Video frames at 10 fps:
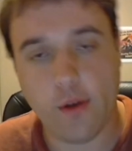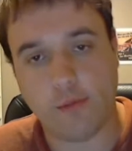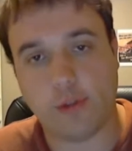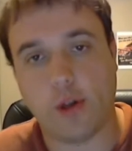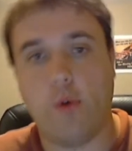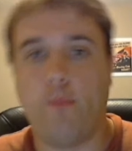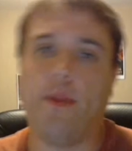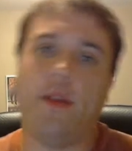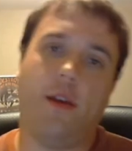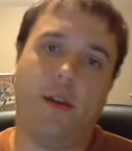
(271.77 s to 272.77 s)
So
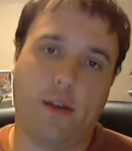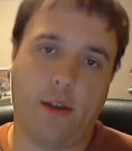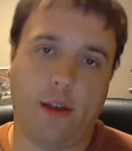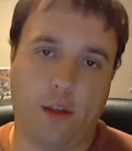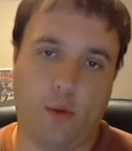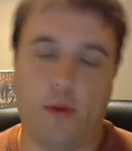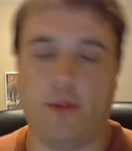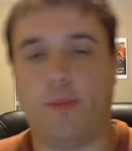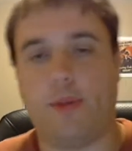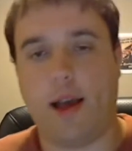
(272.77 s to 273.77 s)
you
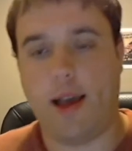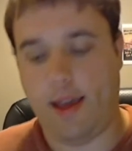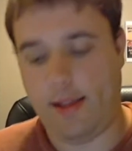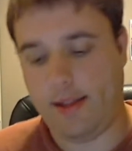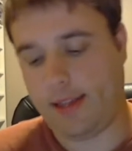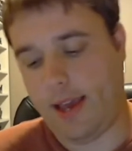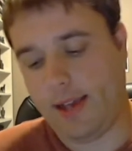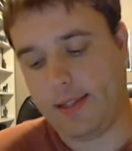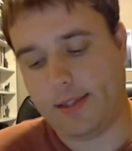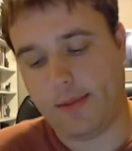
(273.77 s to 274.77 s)
multiply, in this
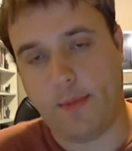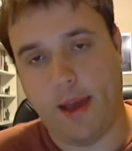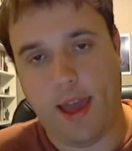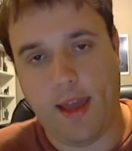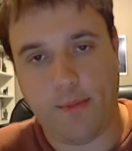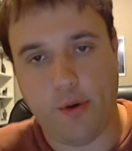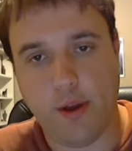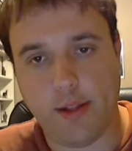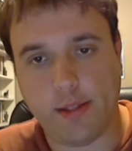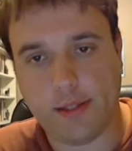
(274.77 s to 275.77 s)
case, my 8
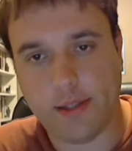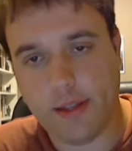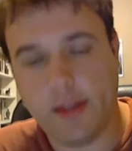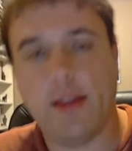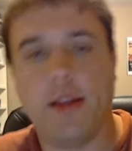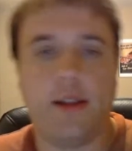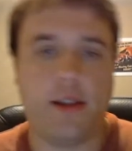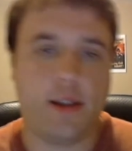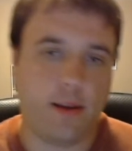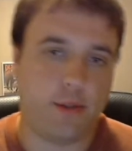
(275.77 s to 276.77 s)
points
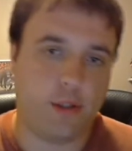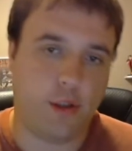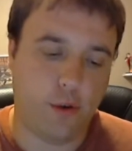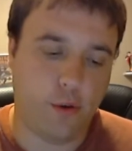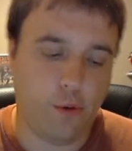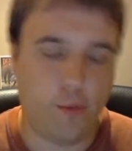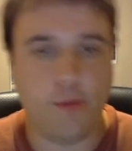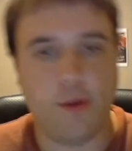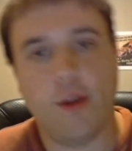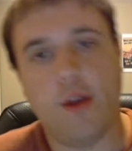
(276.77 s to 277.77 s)
times 2,
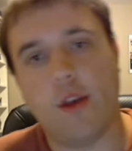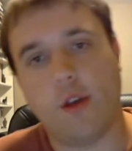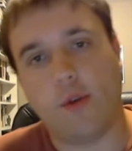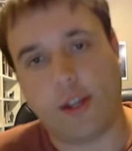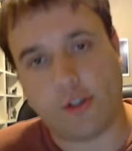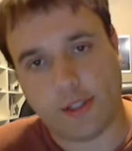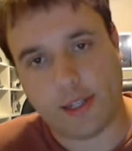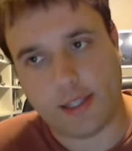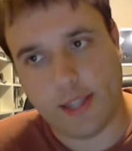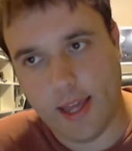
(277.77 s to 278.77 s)
you get your
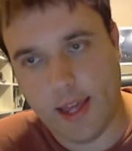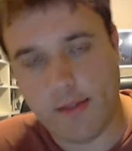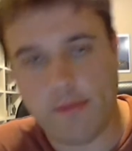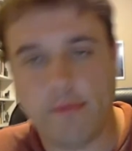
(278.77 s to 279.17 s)
16.